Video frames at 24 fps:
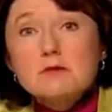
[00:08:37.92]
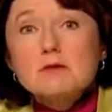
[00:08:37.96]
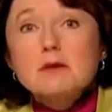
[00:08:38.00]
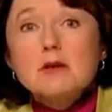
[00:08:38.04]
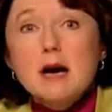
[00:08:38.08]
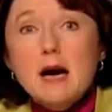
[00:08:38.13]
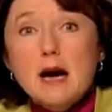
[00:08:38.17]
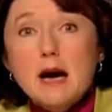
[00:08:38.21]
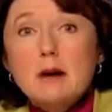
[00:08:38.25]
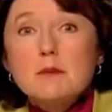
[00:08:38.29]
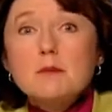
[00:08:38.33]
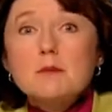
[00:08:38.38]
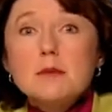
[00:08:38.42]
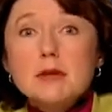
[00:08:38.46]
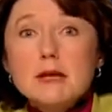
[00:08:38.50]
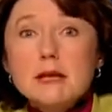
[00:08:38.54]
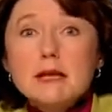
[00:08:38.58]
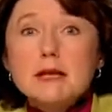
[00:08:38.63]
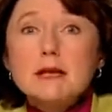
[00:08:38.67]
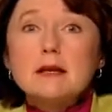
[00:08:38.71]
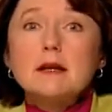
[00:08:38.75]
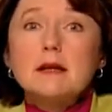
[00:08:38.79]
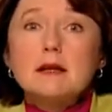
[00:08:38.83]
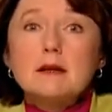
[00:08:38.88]
not
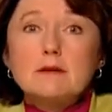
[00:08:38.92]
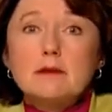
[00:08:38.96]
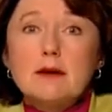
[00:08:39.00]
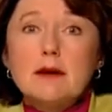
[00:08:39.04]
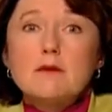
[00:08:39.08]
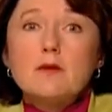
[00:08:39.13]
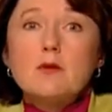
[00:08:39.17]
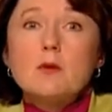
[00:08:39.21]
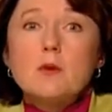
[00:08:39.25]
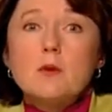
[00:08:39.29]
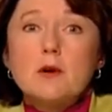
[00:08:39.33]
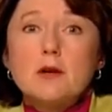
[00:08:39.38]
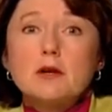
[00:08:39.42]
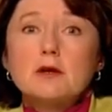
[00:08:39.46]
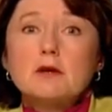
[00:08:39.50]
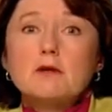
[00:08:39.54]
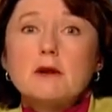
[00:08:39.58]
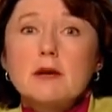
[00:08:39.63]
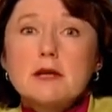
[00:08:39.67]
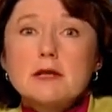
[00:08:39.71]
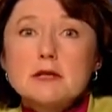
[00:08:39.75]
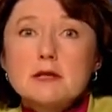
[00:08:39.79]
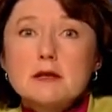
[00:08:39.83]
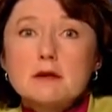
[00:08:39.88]
meet Level 1
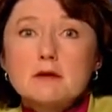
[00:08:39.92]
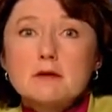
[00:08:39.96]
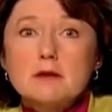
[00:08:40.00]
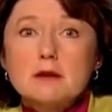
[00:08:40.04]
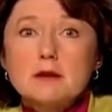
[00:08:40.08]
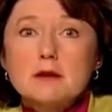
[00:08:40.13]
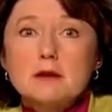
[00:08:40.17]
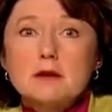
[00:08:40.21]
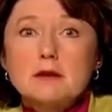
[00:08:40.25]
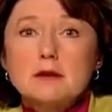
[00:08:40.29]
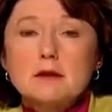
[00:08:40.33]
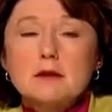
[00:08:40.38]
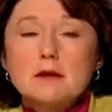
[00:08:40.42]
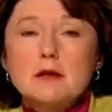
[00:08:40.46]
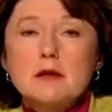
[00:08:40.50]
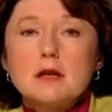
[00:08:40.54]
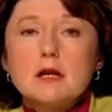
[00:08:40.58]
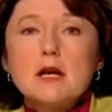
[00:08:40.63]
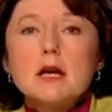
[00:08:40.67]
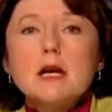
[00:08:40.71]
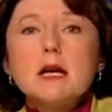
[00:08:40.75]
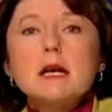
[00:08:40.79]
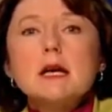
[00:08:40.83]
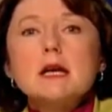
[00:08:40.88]
criteria.
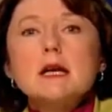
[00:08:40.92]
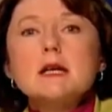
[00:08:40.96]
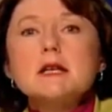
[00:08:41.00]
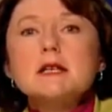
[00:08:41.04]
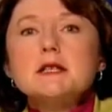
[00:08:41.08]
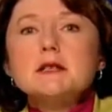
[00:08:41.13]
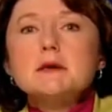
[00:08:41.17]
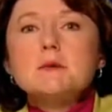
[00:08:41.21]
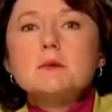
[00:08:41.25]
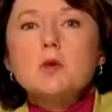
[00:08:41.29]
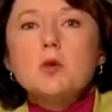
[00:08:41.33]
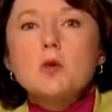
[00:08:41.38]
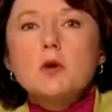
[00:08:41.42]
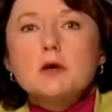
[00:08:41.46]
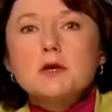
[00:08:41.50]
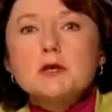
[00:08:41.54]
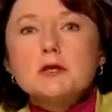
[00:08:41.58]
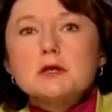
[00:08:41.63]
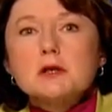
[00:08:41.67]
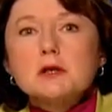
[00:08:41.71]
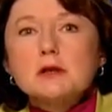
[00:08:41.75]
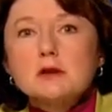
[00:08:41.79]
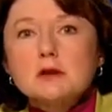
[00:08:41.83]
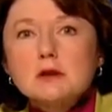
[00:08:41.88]
It is important
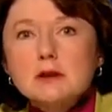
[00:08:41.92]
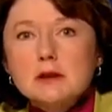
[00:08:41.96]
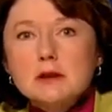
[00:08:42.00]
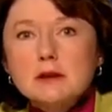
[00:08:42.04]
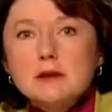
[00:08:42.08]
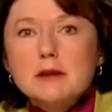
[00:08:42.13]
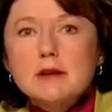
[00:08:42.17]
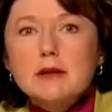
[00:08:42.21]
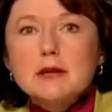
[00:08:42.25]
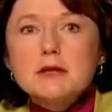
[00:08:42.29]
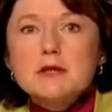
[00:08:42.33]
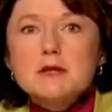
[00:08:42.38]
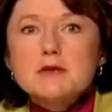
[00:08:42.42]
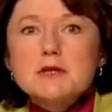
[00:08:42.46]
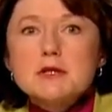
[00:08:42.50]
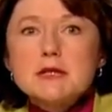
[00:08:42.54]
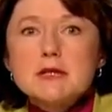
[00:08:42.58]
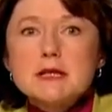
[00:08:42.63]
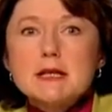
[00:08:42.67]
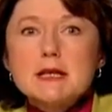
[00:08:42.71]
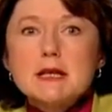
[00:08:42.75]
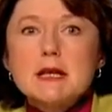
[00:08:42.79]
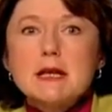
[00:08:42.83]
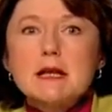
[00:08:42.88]
to clearly
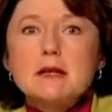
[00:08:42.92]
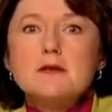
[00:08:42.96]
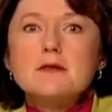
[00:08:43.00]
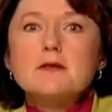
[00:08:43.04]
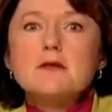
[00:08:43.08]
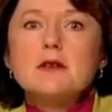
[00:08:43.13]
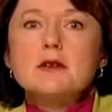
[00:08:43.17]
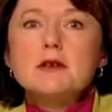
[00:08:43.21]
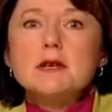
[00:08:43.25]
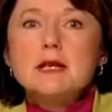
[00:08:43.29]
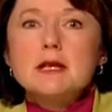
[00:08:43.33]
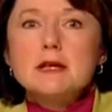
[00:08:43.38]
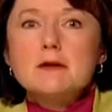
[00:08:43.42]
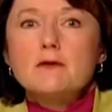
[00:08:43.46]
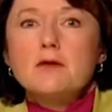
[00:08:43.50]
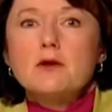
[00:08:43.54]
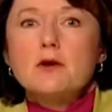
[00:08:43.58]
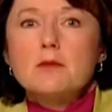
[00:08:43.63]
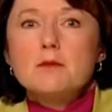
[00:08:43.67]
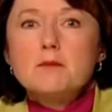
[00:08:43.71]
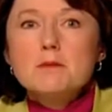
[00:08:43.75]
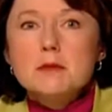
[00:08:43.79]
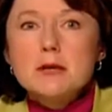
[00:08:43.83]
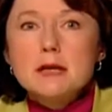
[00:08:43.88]
understand the need
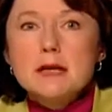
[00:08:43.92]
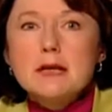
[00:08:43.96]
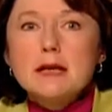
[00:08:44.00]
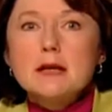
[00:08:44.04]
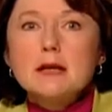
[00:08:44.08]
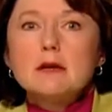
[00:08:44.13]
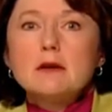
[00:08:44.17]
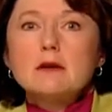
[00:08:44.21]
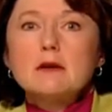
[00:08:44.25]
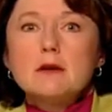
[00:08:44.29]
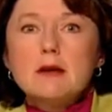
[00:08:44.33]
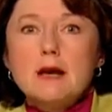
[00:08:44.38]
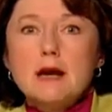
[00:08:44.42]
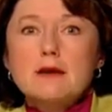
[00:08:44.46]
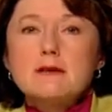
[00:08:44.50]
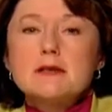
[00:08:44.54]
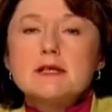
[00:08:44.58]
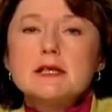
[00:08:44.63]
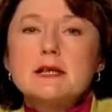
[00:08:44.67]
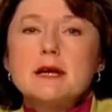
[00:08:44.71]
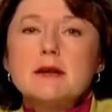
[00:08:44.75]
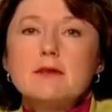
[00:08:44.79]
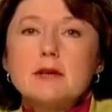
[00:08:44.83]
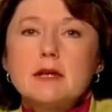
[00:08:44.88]
for immediate
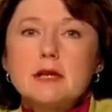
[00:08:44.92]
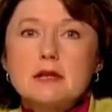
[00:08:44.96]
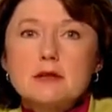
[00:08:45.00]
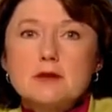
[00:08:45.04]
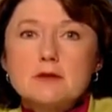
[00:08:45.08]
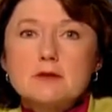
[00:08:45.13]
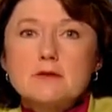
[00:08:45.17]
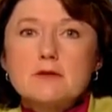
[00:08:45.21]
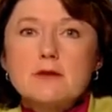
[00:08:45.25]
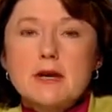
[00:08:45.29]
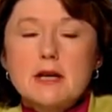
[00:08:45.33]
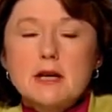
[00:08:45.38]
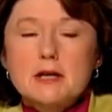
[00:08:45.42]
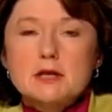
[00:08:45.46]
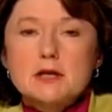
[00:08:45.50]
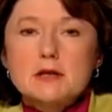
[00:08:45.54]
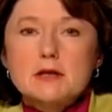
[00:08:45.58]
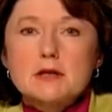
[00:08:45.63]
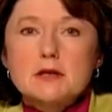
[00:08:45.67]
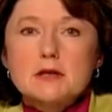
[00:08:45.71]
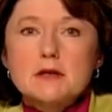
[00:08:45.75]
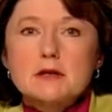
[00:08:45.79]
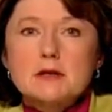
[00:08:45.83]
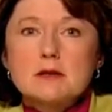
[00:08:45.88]
life-saving
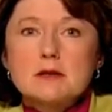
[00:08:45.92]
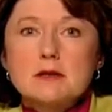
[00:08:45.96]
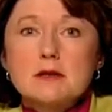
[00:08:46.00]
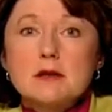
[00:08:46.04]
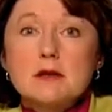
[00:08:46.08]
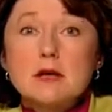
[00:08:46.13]
interventions.